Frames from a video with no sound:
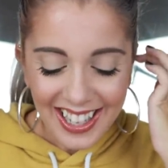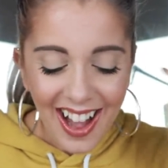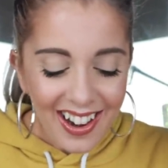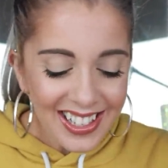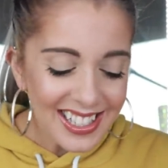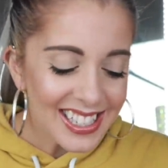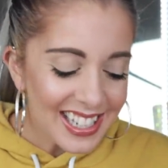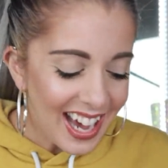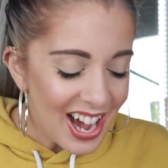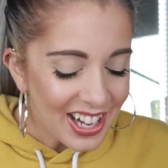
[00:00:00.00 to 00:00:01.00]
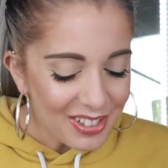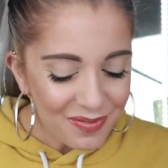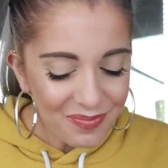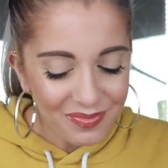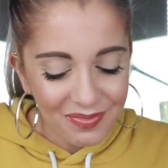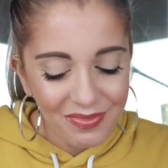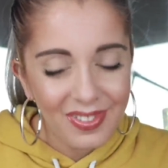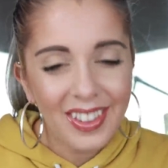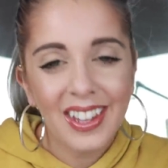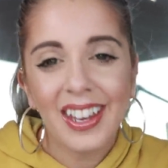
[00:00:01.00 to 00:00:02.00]
honestly, I'm
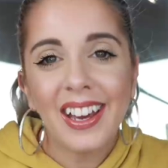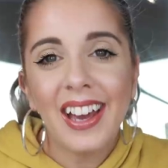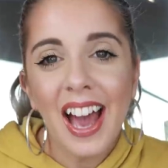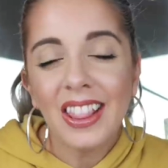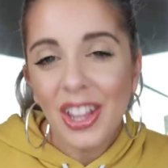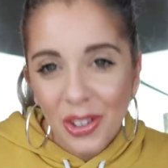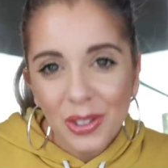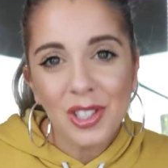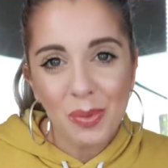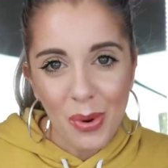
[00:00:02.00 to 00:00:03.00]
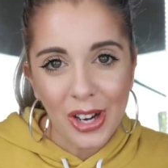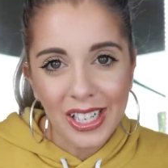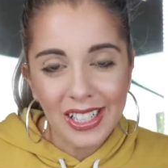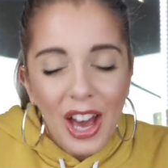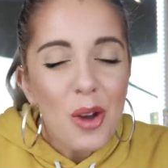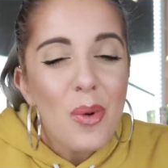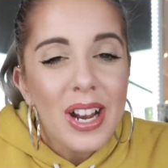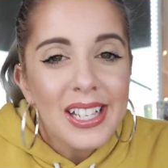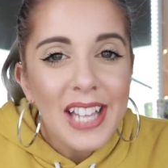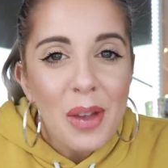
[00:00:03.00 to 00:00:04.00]
a little disappointed. I
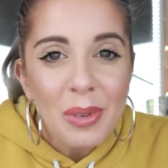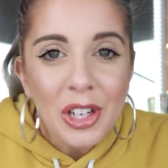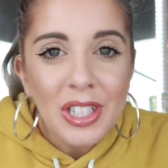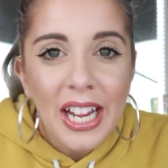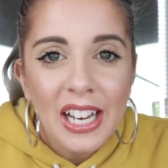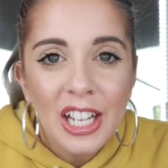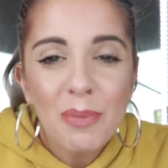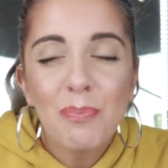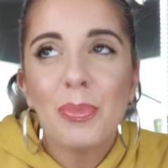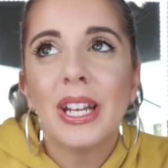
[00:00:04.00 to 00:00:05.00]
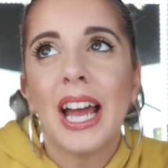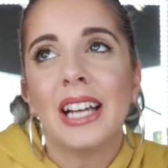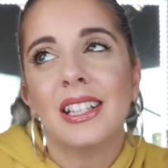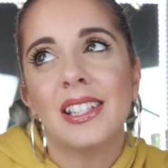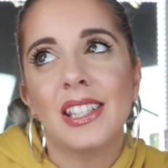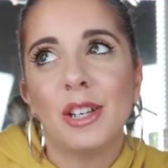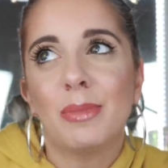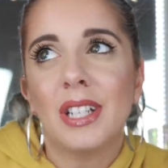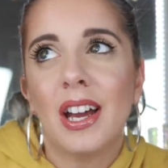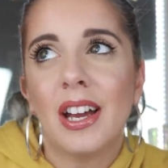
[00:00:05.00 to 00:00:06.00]
want to say I'm irritated, but at the
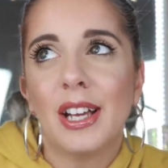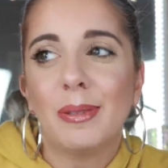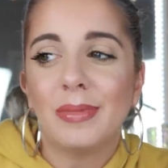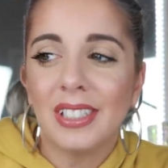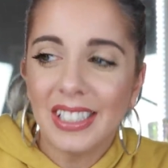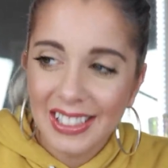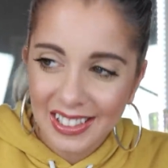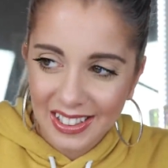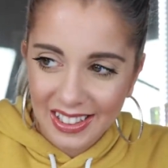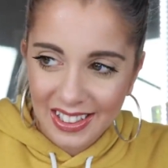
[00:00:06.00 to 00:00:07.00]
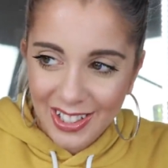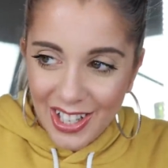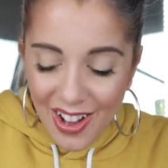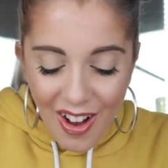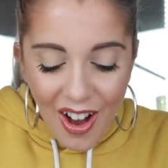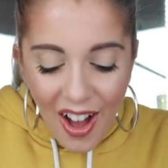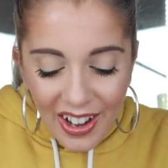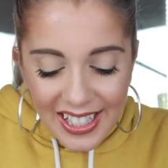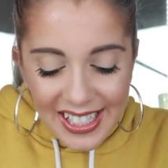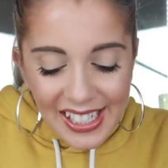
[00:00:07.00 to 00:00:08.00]
same time, uh,
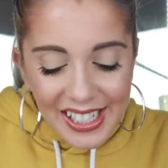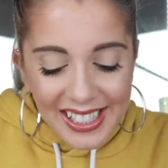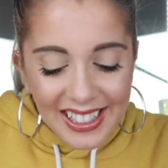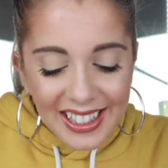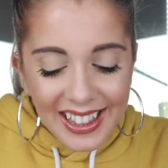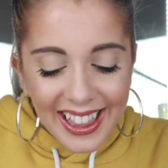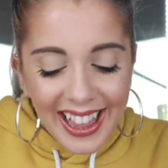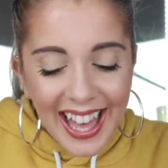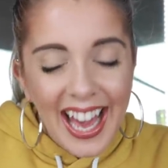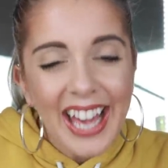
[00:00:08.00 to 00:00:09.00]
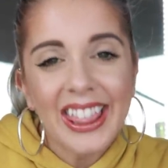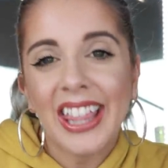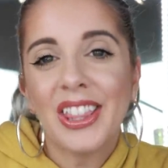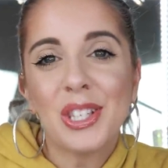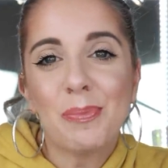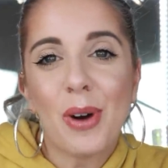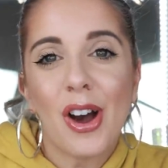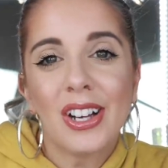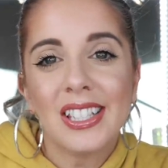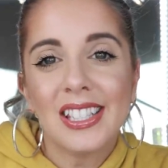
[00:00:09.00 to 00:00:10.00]
honestly, I think this
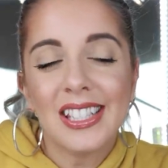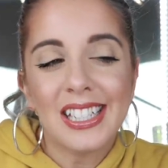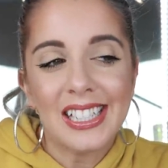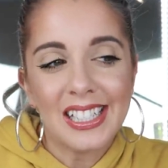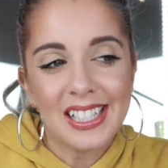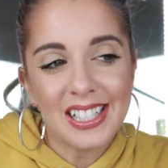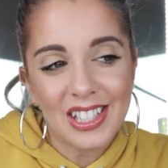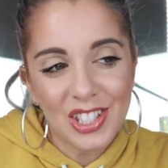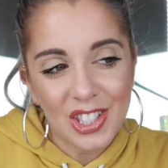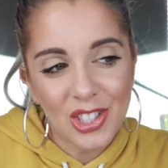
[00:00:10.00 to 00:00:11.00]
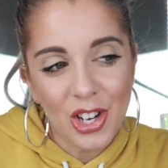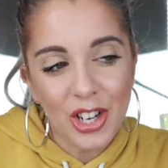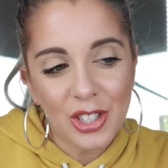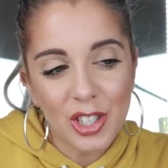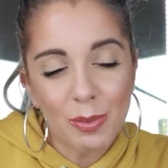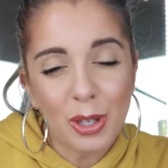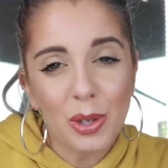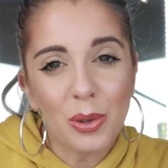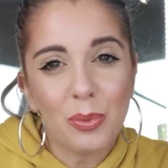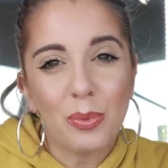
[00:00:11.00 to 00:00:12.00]
box is starting to
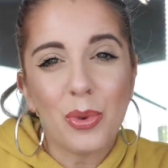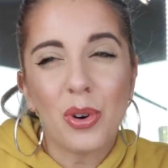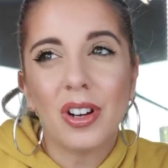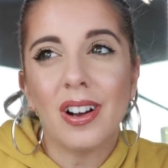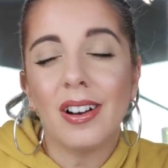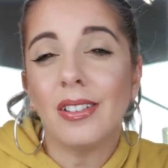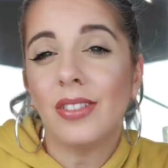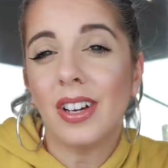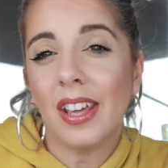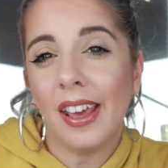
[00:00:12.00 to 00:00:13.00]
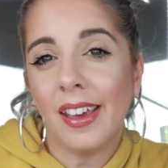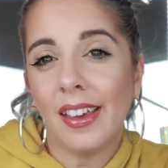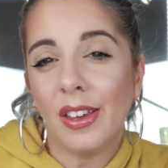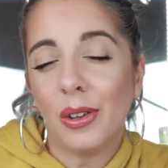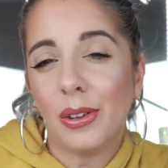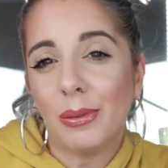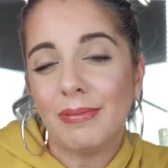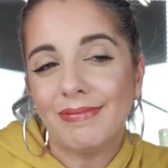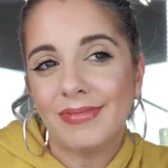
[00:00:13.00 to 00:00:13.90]
be more of a